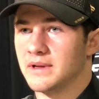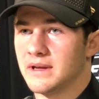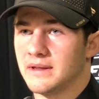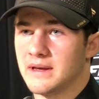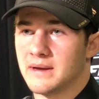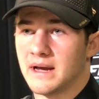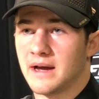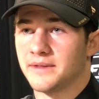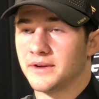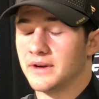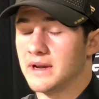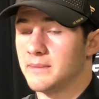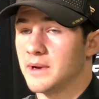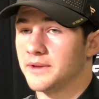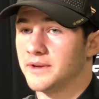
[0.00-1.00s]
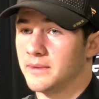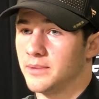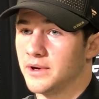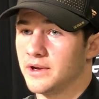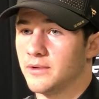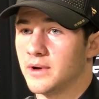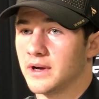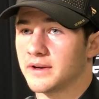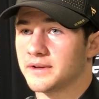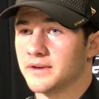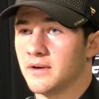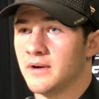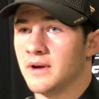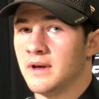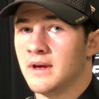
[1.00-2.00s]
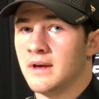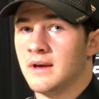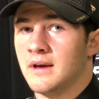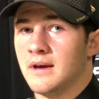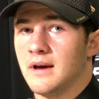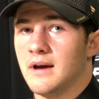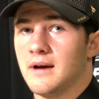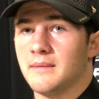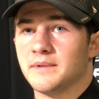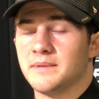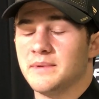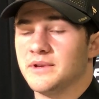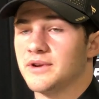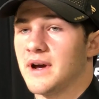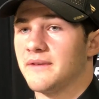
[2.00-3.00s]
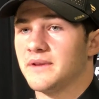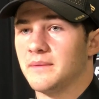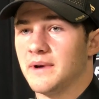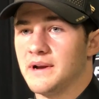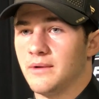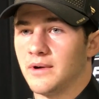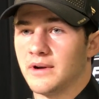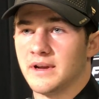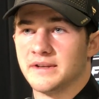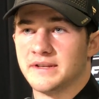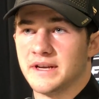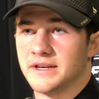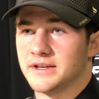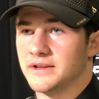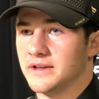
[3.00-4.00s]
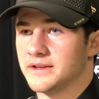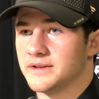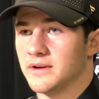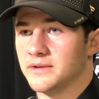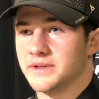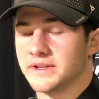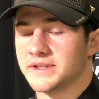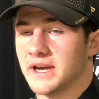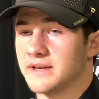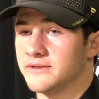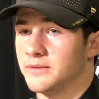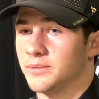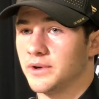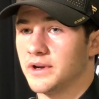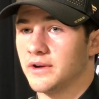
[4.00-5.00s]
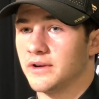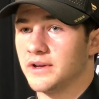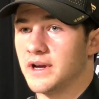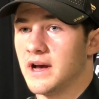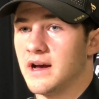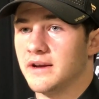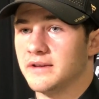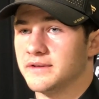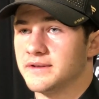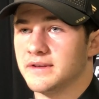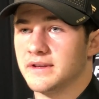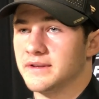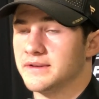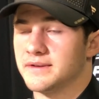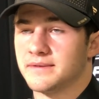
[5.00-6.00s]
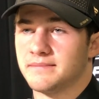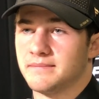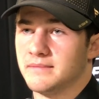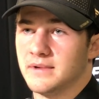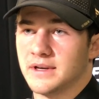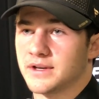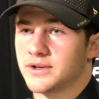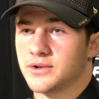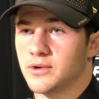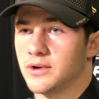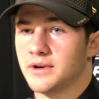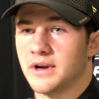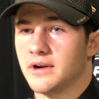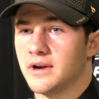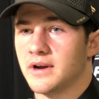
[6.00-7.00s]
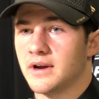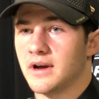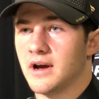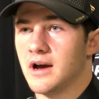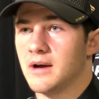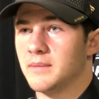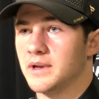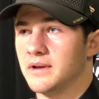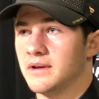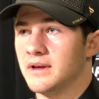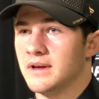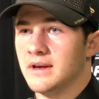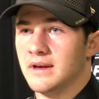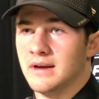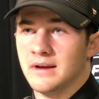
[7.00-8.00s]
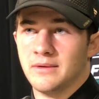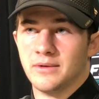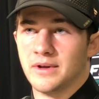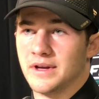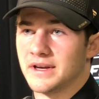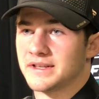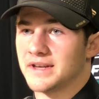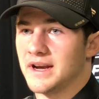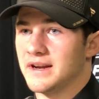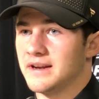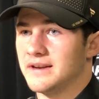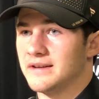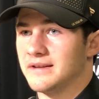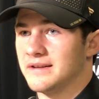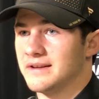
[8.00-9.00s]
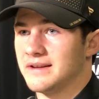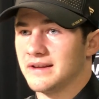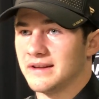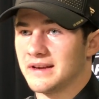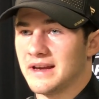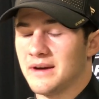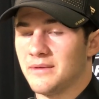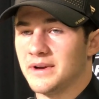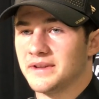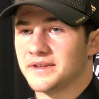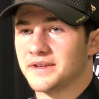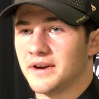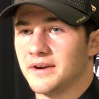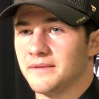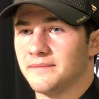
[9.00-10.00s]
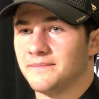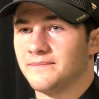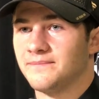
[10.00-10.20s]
and they got their name out there pretty quick. So, to be drafted by an organization that's so successful pretty early on is extraordinary. And really excited, and can't wait to start.